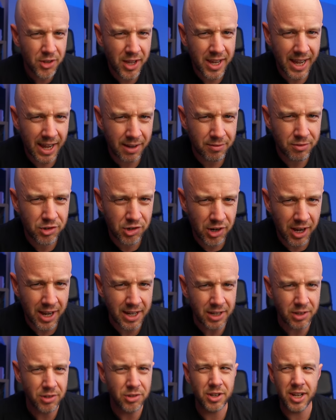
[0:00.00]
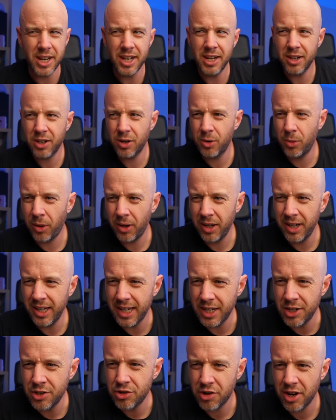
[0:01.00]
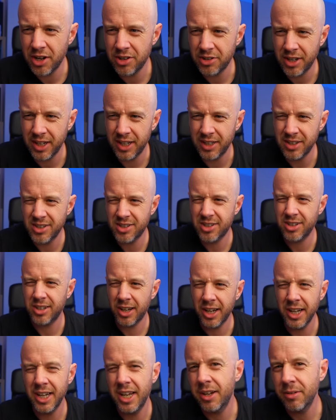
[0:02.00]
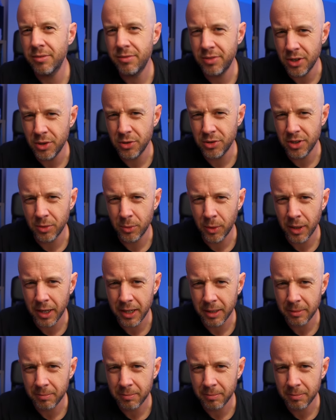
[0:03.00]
they have changed in a quite interesting and slightly confusing way.